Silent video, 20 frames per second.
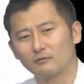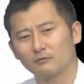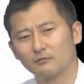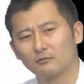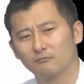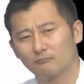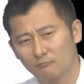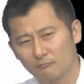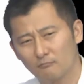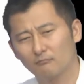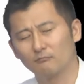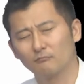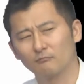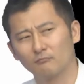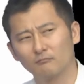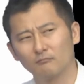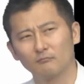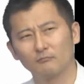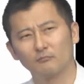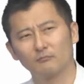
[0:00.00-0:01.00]

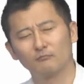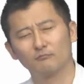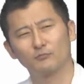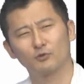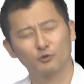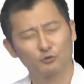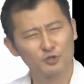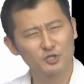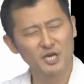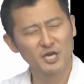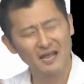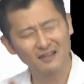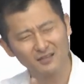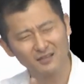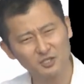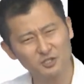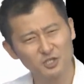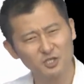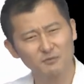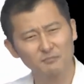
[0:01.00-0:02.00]
You're
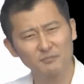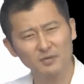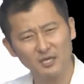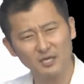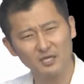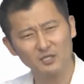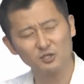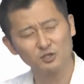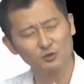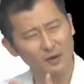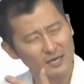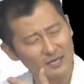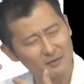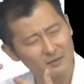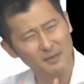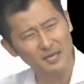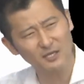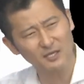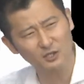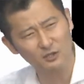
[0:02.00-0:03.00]
challenging me so I can
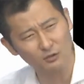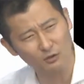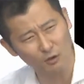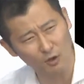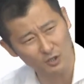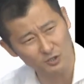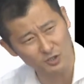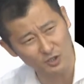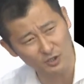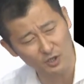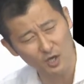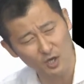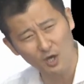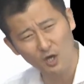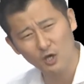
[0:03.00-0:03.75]
make good logic.